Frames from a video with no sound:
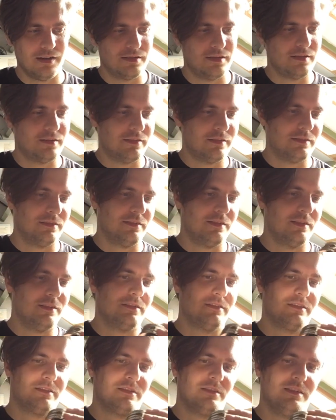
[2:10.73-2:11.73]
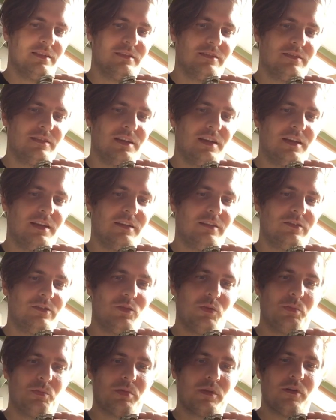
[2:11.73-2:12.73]
This thing is
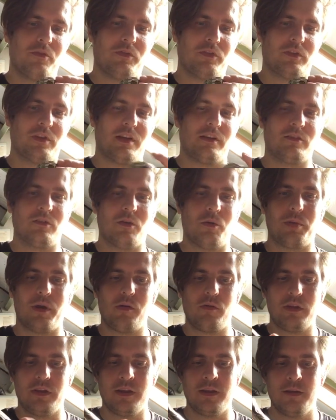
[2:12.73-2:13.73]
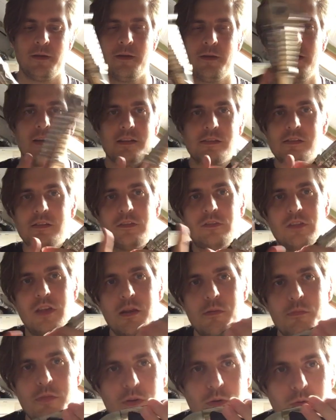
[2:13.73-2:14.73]
super oversized. So apparently this
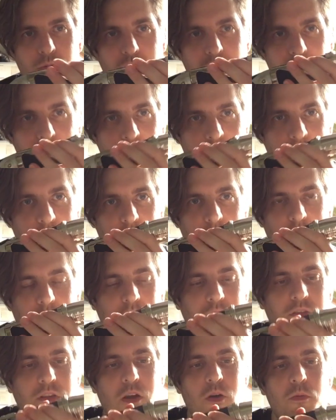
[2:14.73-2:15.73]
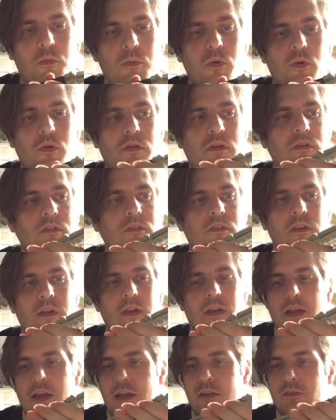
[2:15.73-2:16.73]
saber contains a soundboard,
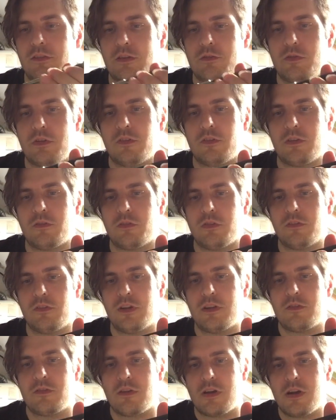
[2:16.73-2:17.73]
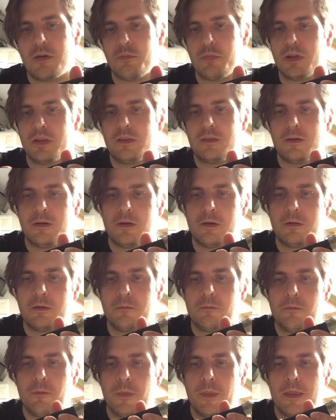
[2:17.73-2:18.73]
etc, etc, etc, but
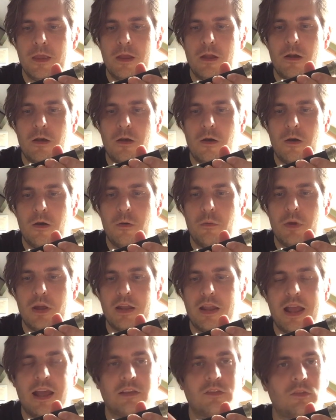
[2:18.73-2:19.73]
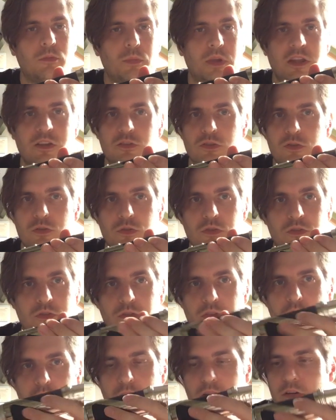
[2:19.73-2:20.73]
it has some issues.
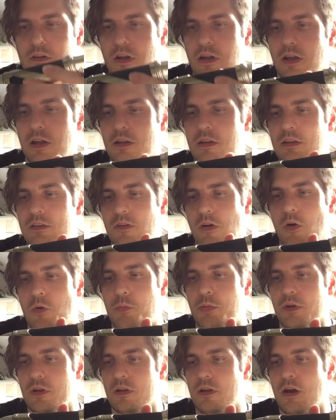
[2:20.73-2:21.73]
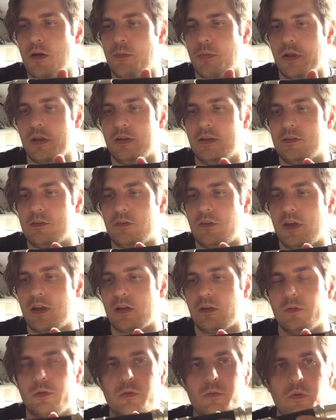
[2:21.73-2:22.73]
I need to open it up. I need to
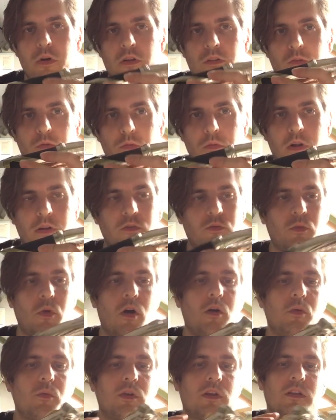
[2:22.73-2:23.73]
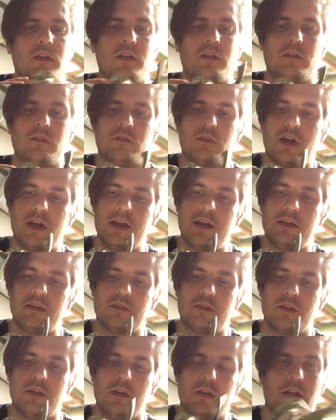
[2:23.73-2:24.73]
take a look what's wrong with it
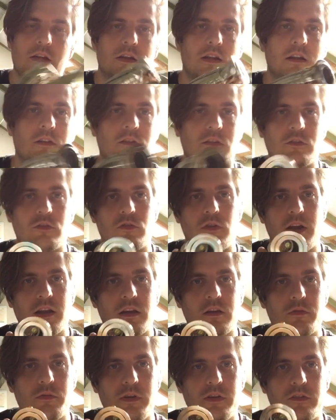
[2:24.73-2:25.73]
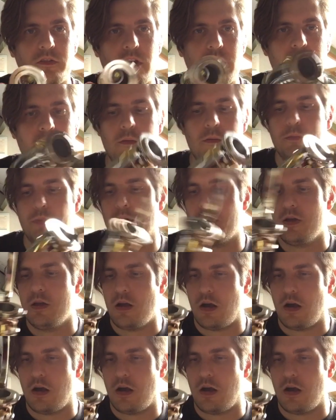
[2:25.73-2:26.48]
inside. It has a tri-crease setup,